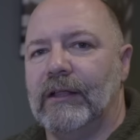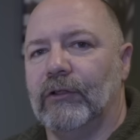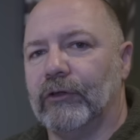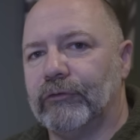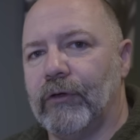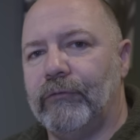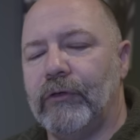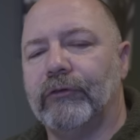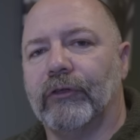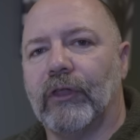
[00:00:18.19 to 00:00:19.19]
Lots of
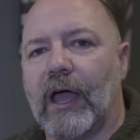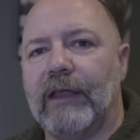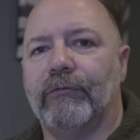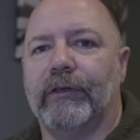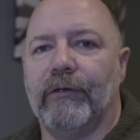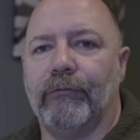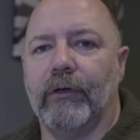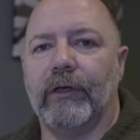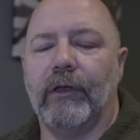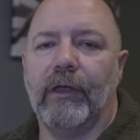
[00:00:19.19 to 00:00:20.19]
reviews online for
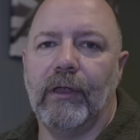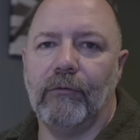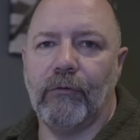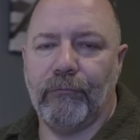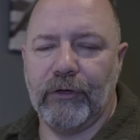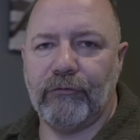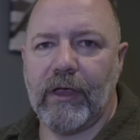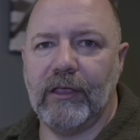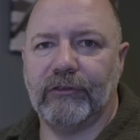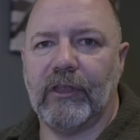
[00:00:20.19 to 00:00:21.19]
different
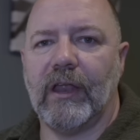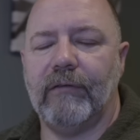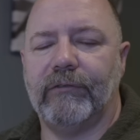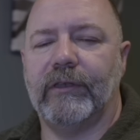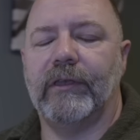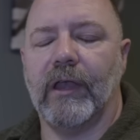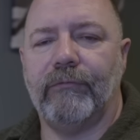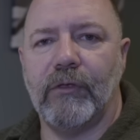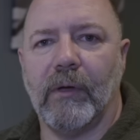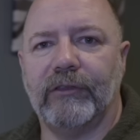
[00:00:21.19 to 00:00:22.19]
refrigerators, and I've done a
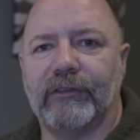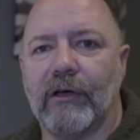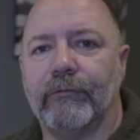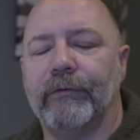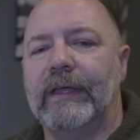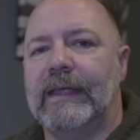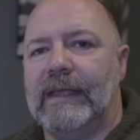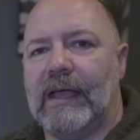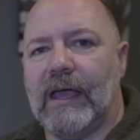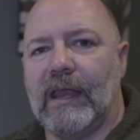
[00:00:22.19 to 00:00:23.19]
few myself,
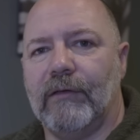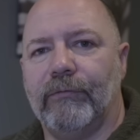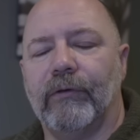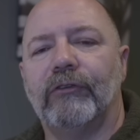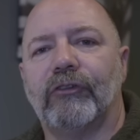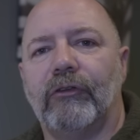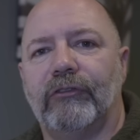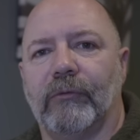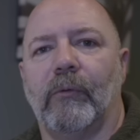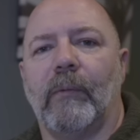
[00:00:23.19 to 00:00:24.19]
and I've shown you
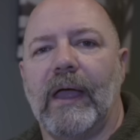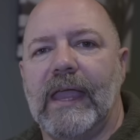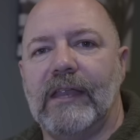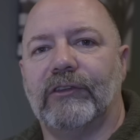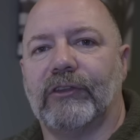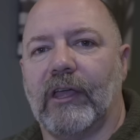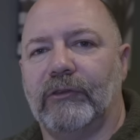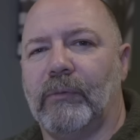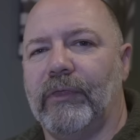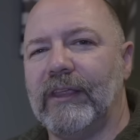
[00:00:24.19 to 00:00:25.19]
some of my insights,
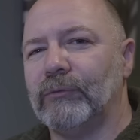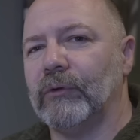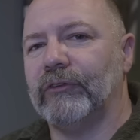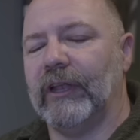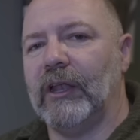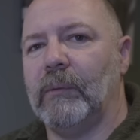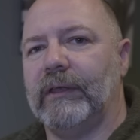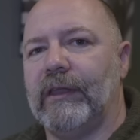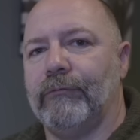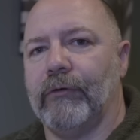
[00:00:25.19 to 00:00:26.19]
but this one's a little
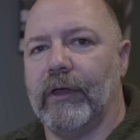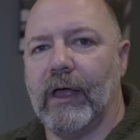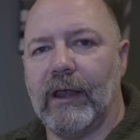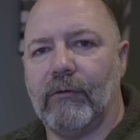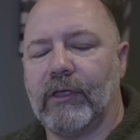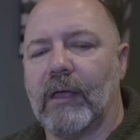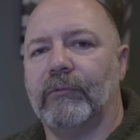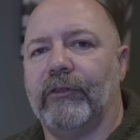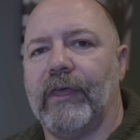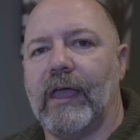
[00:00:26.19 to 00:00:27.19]
bit different, and I'll come
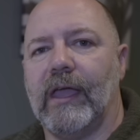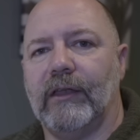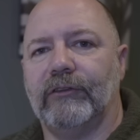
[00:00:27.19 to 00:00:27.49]
to that in a